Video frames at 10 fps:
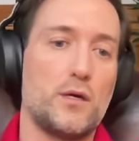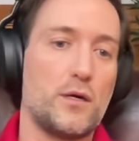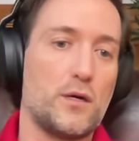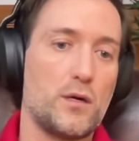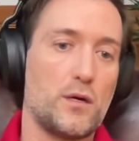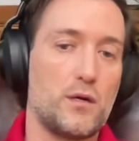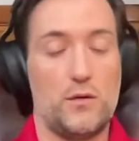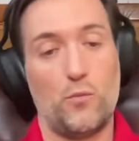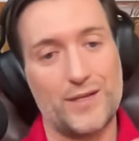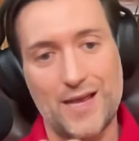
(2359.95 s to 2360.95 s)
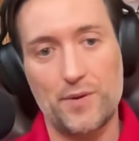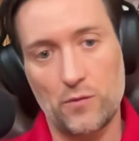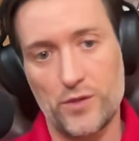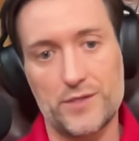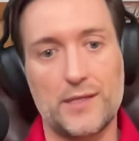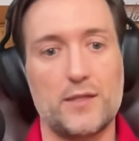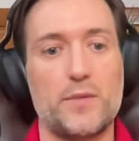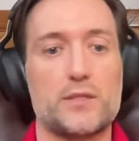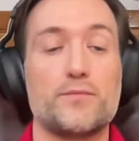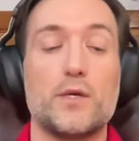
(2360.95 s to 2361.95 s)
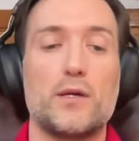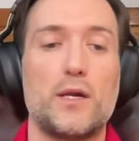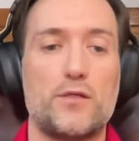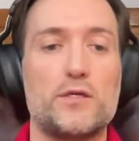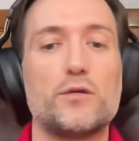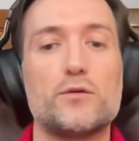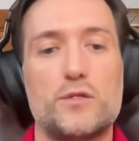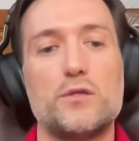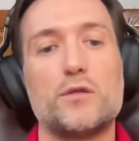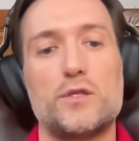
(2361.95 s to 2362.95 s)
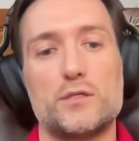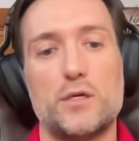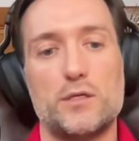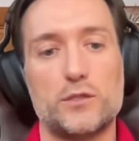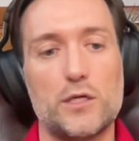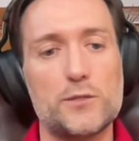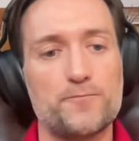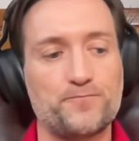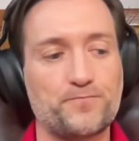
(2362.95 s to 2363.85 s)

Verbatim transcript: Uh, what's happening with the settlements? Like, these are the, the things that are discussed.